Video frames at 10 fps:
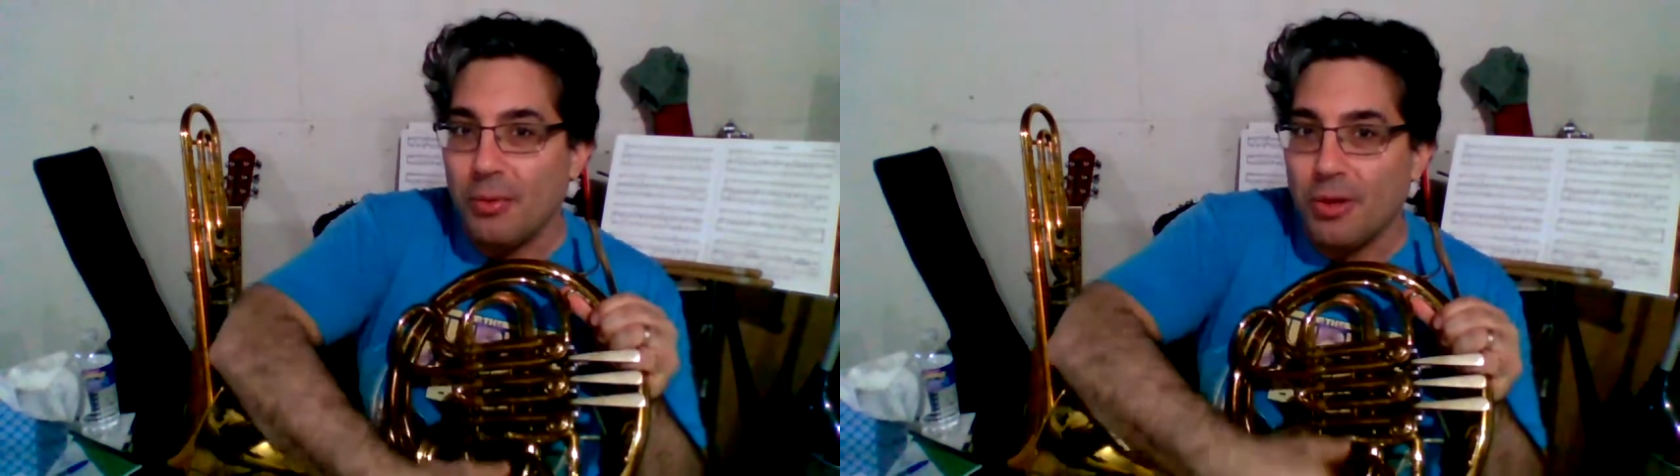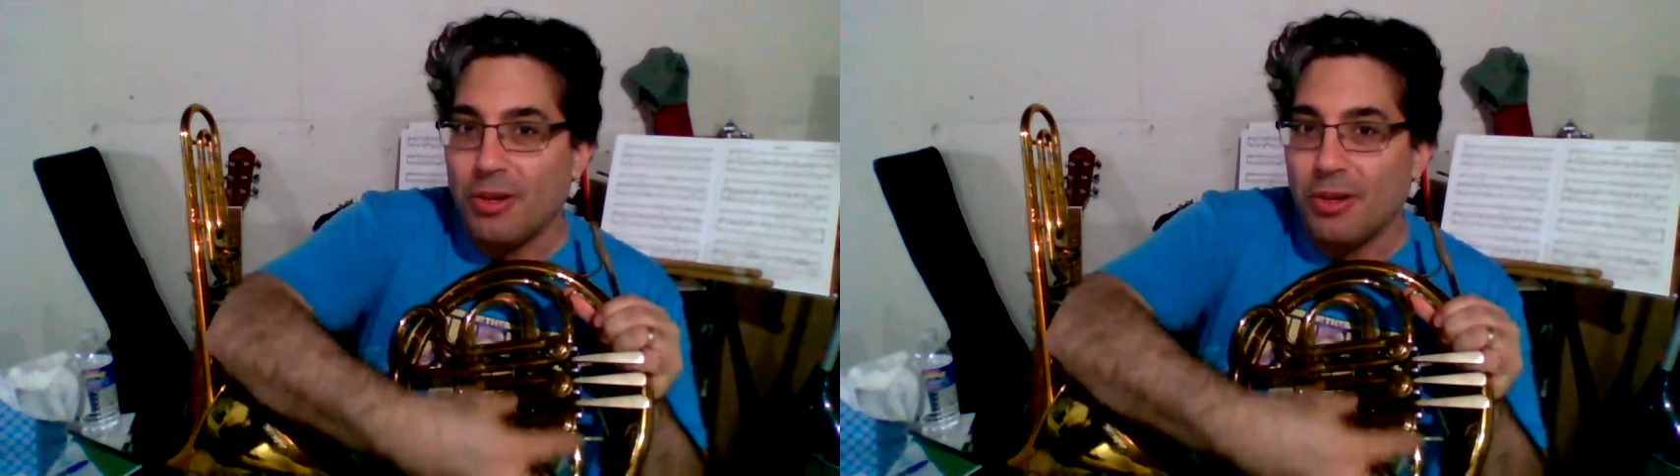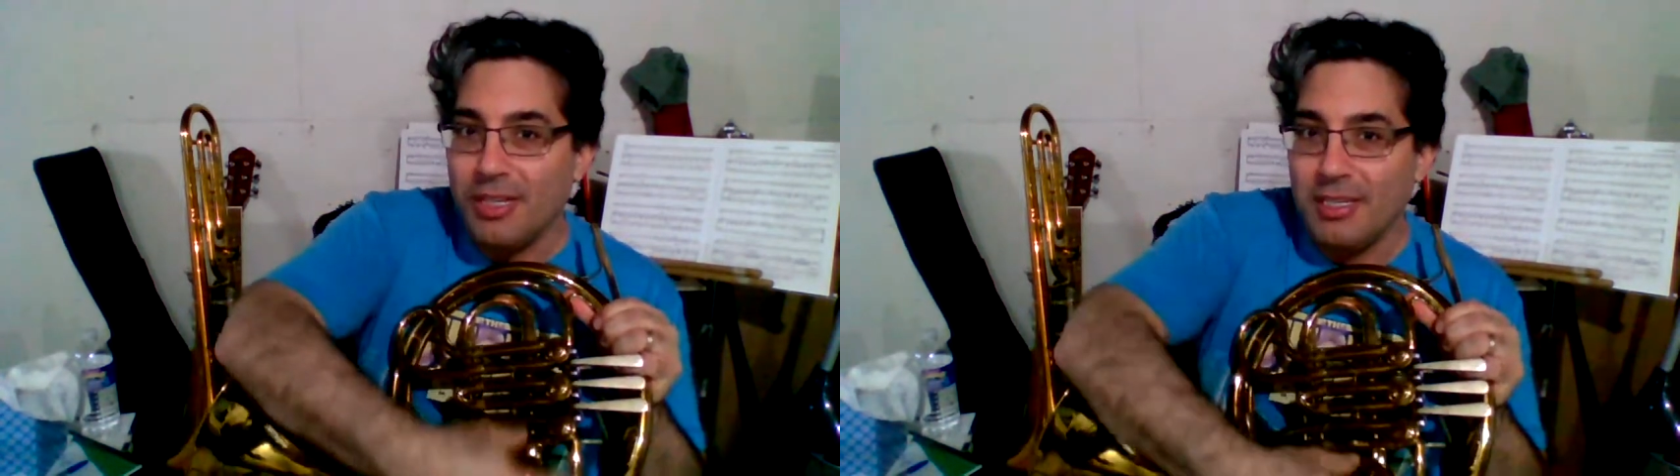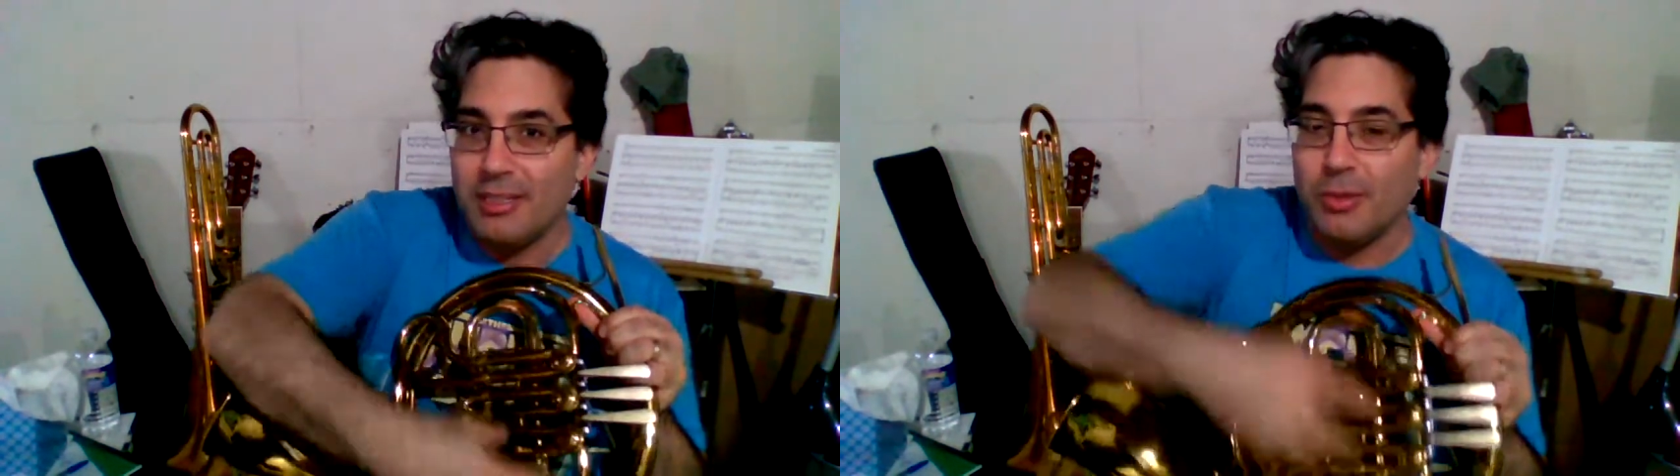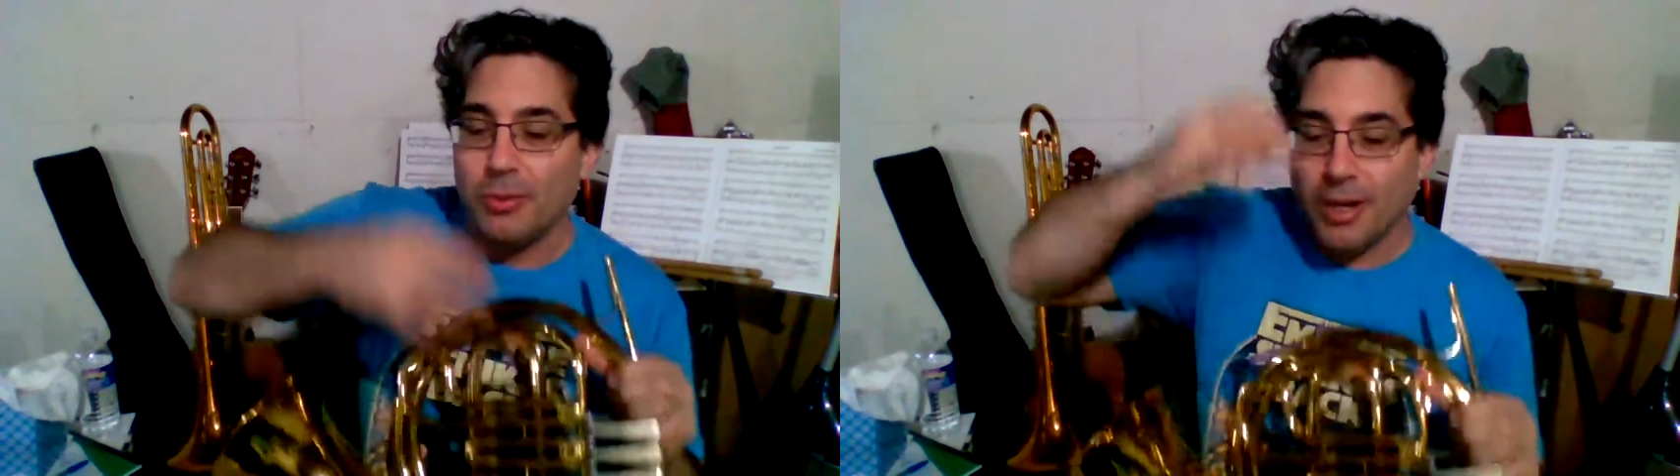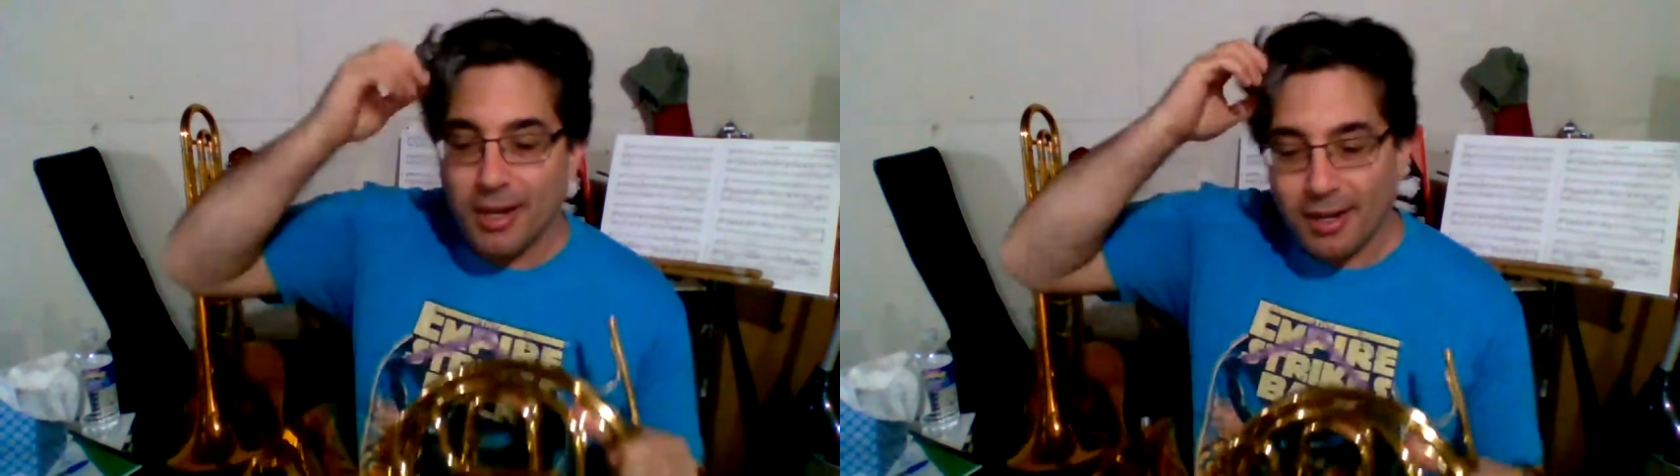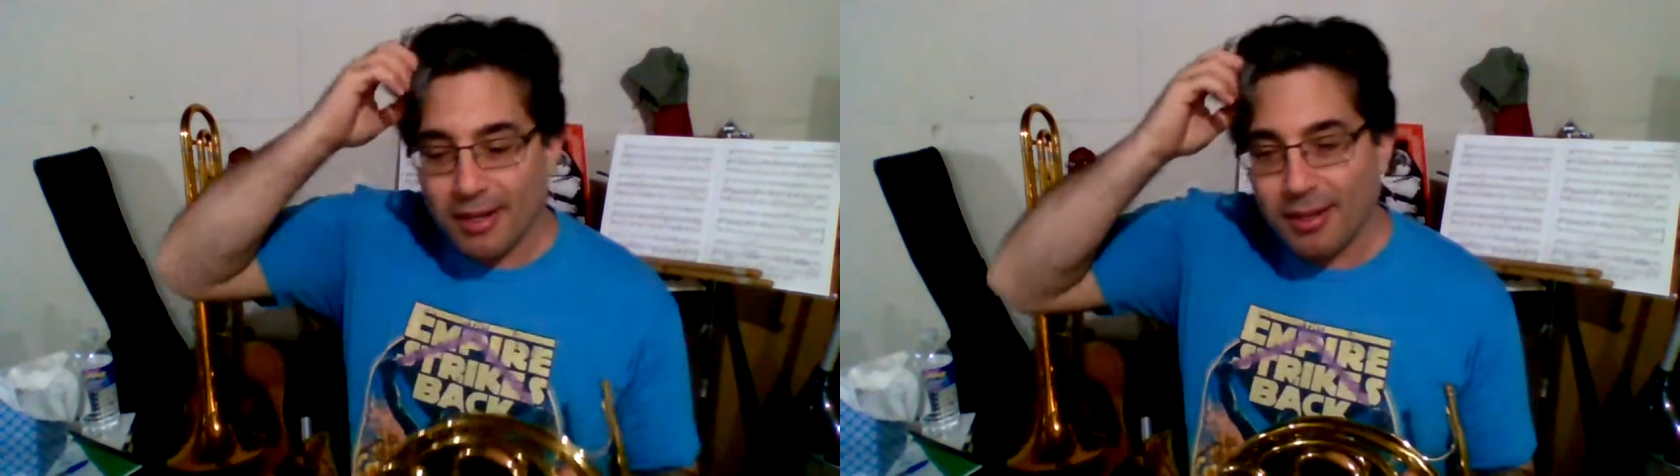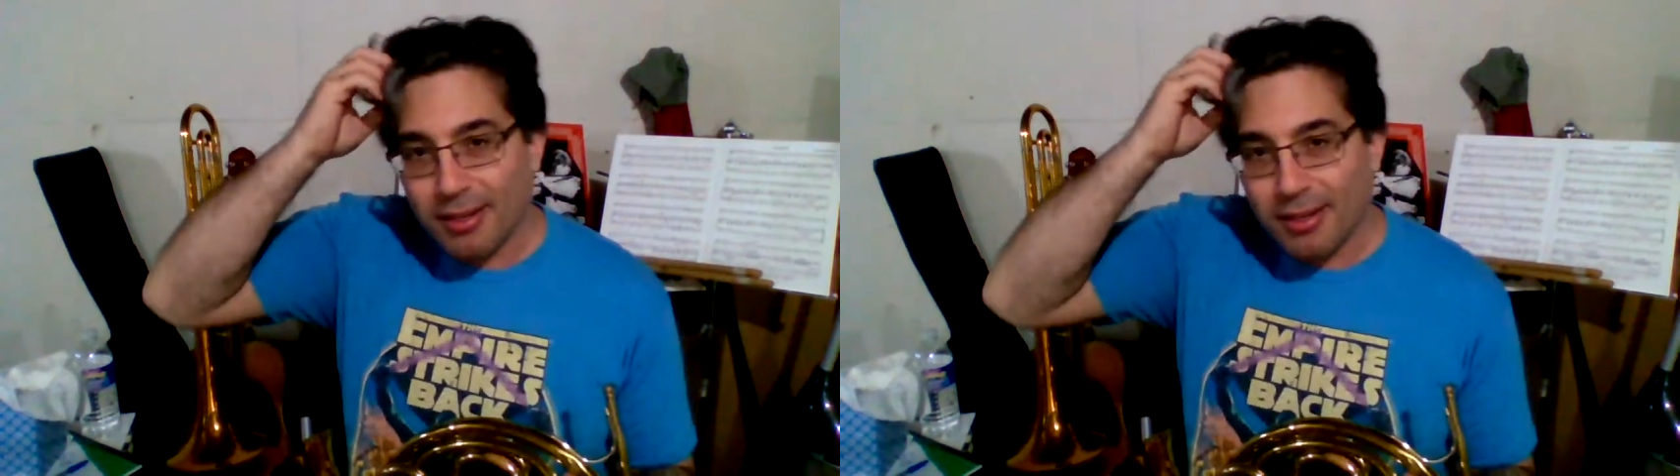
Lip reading: will need to,